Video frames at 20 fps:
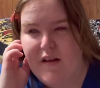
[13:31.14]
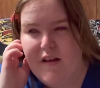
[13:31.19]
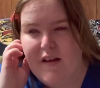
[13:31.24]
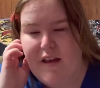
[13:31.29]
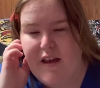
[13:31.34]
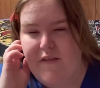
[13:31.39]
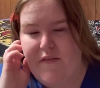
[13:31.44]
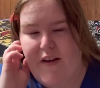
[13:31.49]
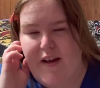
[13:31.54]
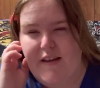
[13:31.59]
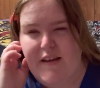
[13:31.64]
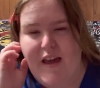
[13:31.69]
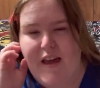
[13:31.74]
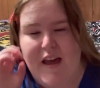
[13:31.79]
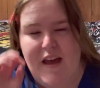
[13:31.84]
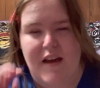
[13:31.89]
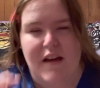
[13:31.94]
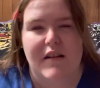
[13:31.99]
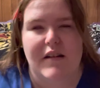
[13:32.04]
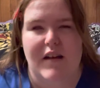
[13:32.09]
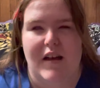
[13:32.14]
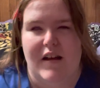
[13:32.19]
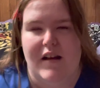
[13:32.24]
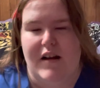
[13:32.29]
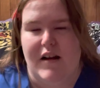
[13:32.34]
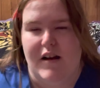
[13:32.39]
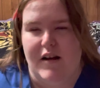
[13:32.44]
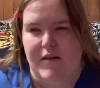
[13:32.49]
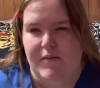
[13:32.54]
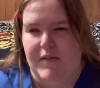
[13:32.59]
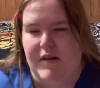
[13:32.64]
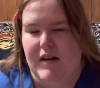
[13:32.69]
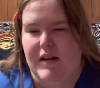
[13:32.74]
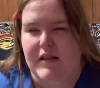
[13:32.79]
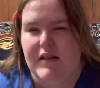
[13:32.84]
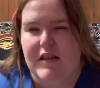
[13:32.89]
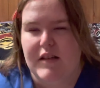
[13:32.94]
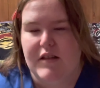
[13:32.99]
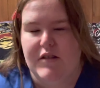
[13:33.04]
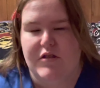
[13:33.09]
if I can, when the
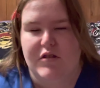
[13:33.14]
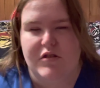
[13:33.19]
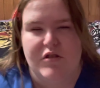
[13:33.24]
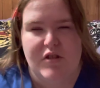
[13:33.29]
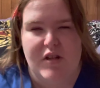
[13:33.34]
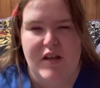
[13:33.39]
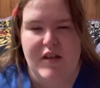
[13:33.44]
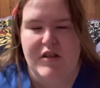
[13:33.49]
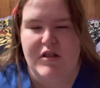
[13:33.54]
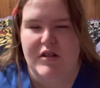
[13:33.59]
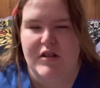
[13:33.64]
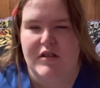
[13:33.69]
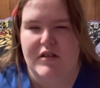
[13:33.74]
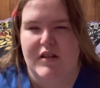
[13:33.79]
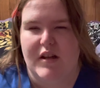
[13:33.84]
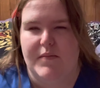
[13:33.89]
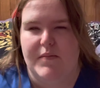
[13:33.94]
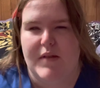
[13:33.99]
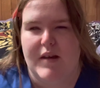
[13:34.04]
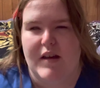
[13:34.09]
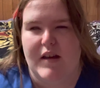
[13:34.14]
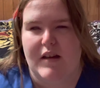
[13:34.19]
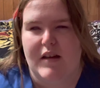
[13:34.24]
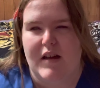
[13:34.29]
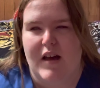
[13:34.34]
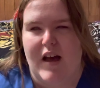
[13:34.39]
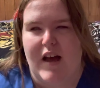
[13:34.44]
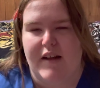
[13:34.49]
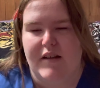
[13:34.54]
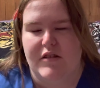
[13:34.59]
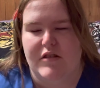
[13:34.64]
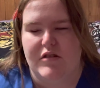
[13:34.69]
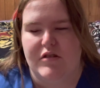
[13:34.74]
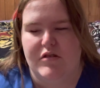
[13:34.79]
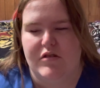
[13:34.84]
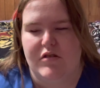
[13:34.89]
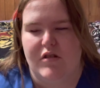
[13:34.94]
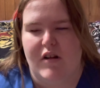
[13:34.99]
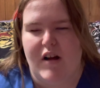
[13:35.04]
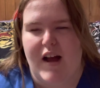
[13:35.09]
teacher's teaching something, I
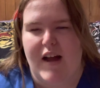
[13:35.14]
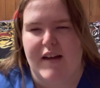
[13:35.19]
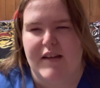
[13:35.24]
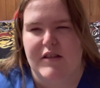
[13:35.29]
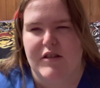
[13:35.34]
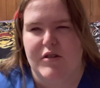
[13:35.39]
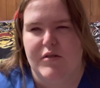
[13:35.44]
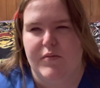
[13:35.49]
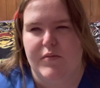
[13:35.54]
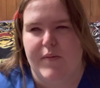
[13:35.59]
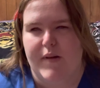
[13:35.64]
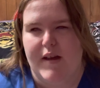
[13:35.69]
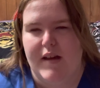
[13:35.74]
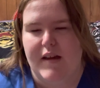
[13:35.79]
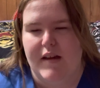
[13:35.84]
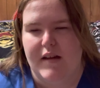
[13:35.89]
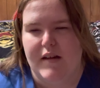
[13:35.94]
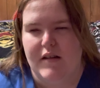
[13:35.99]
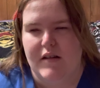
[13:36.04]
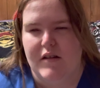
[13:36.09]
try to be